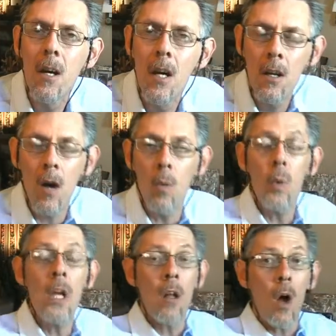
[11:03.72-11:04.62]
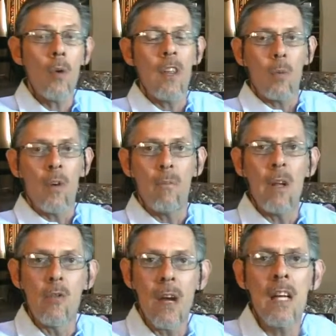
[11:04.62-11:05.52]
Now we know that we've
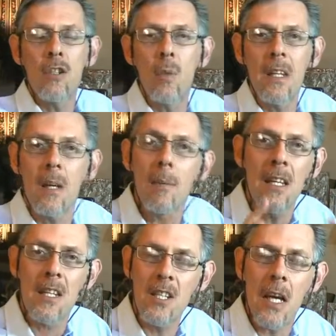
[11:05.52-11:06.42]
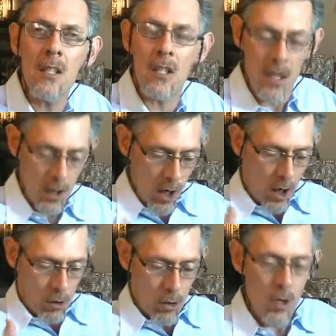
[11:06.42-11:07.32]
been raised with him in the sense that,
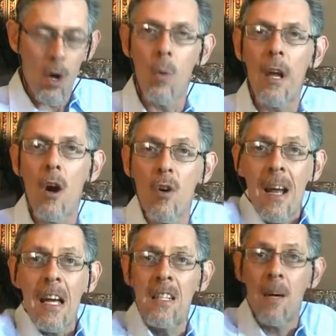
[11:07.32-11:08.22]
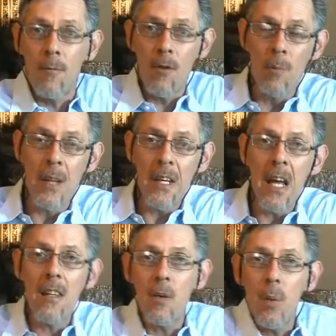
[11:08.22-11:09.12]
you know, we are raised up from the
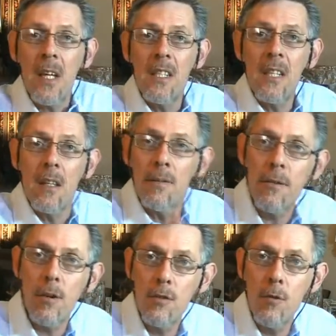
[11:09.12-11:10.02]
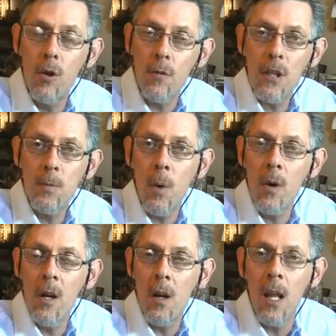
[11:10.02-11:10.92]
death that we see the first fruit of the Spirit
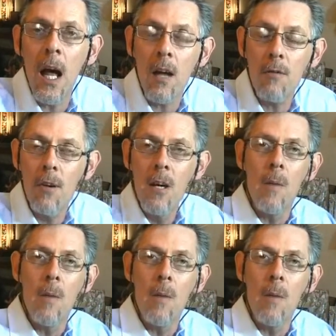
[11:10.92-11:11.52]
in our life.